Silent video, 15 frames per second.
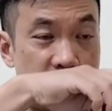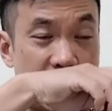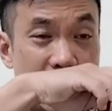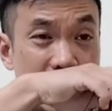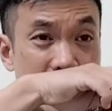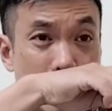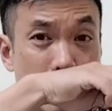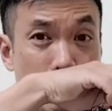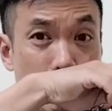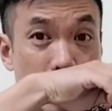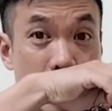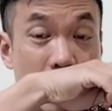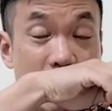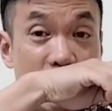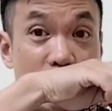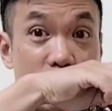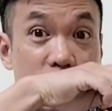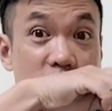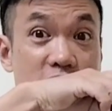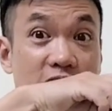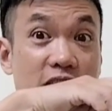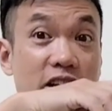Second time you play it, you're
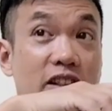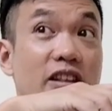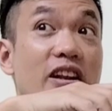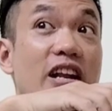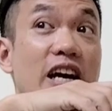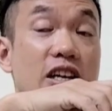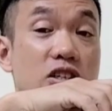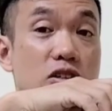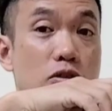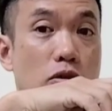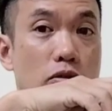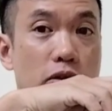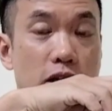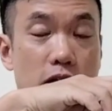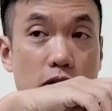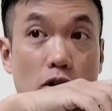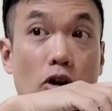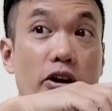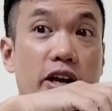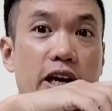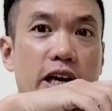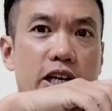singing the next note.
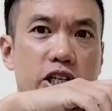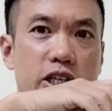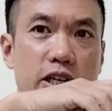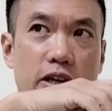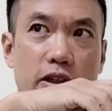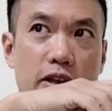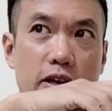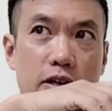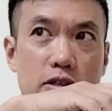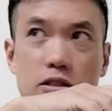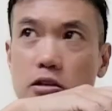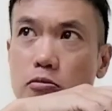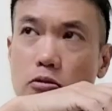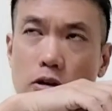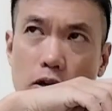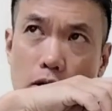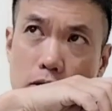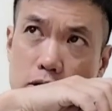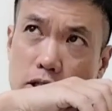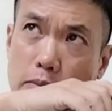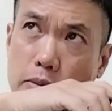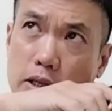Audiation, I think, is the
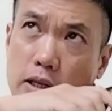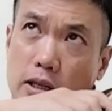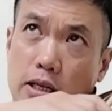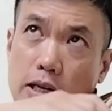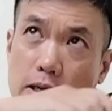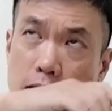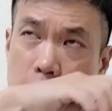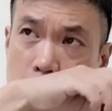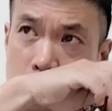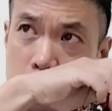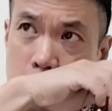word, something like that.